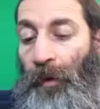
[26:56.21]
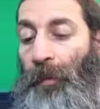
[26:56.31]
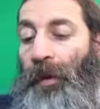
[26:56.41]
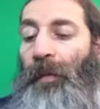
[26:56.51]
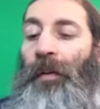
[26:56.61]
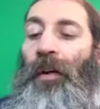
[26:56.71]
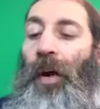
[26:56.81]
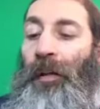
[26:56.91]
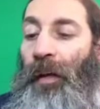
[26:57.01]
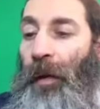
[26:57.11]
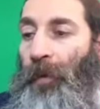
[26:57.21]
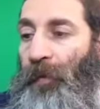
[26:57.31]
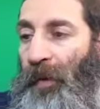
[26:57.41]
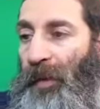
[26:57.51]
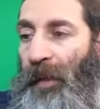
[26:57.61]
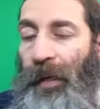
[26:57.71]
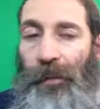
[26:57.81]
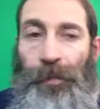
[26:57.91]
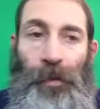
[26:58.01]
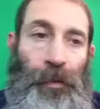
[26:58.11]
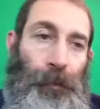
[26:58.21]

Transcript: we're going to be able to go out there and profess the gospel.